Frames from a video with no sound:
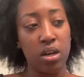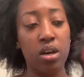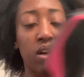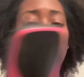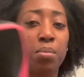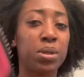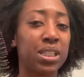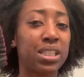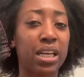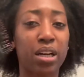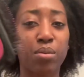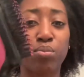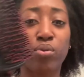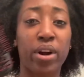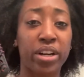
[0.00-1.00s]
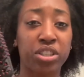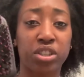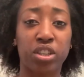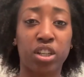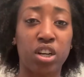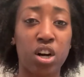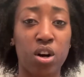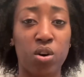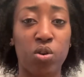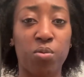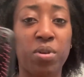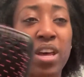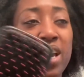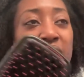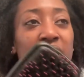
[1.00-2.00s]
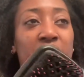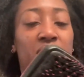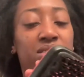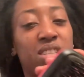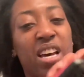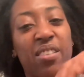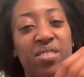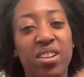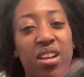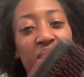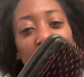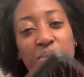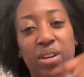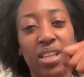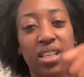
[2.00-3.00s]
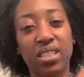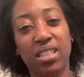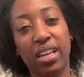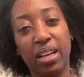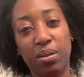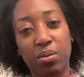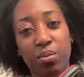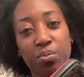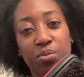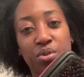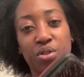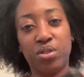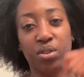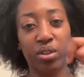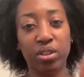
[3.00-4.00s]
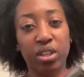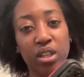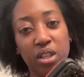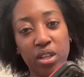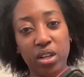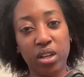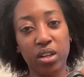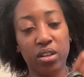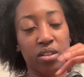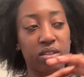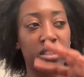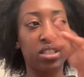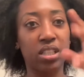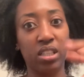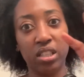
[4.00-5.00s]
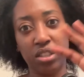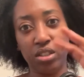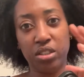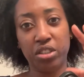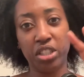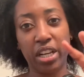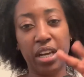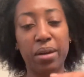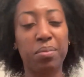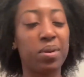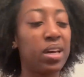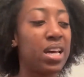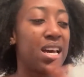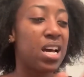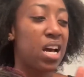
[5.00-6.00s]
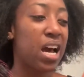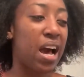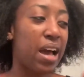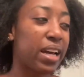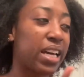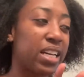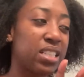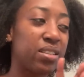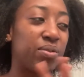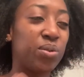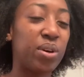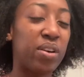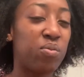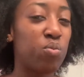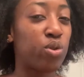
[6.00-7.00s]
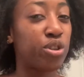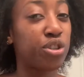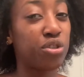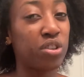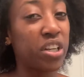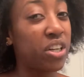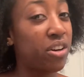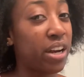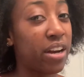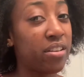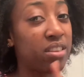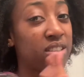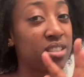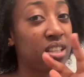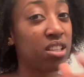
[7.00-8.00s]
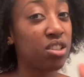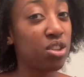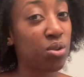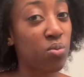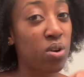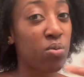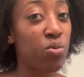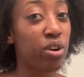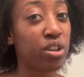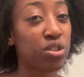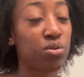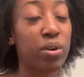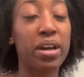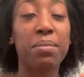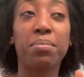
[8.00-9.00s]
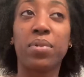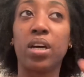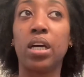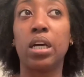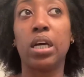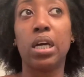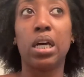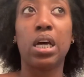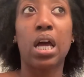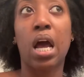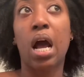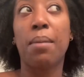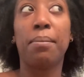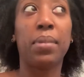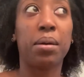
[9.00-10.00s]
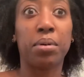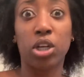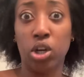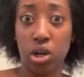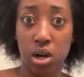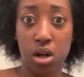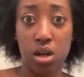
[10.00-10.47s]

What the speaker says: but it's like a brush and a comb. They also have another one that's like circular or cylinder shape. I guess if you have more straighter hair, the cylinder one works great, but baby girl,